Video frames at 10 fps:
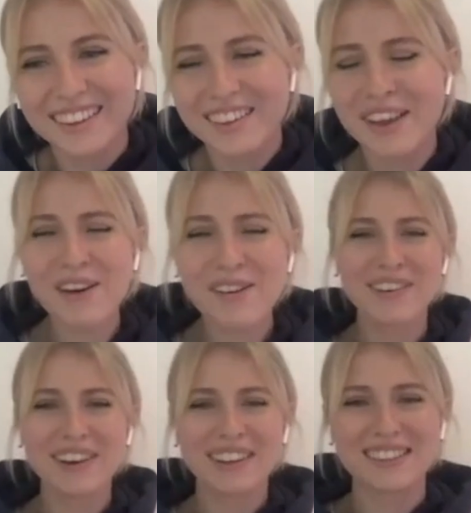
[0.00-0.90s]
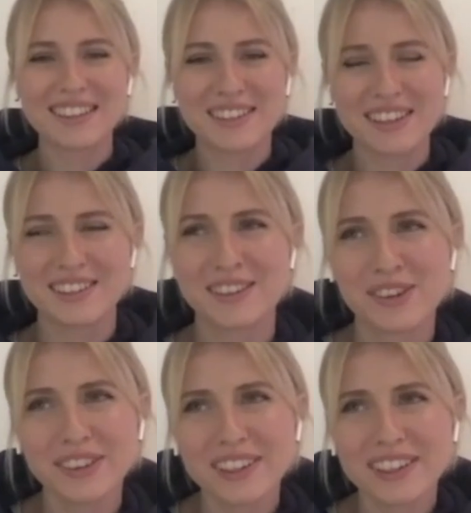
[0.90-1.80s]
No, but it's
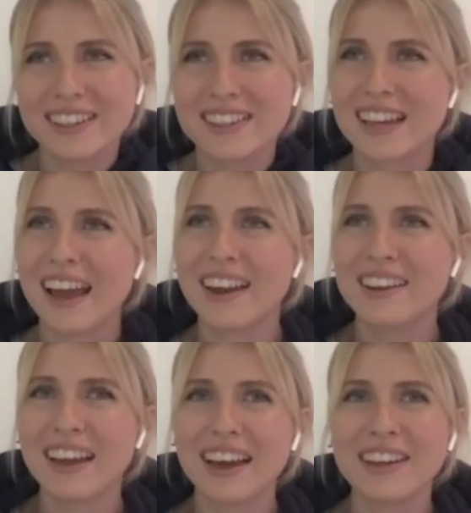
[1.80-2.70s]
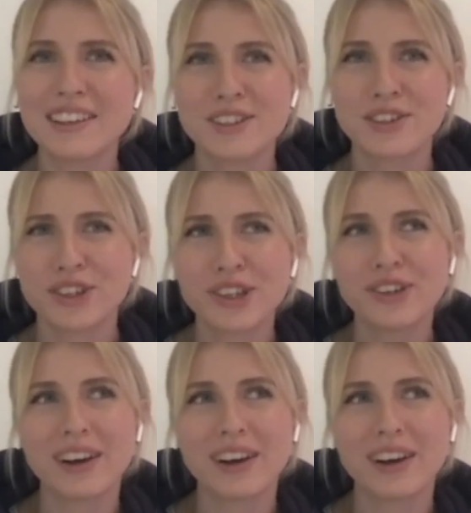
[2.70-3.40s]
cool. And it's true.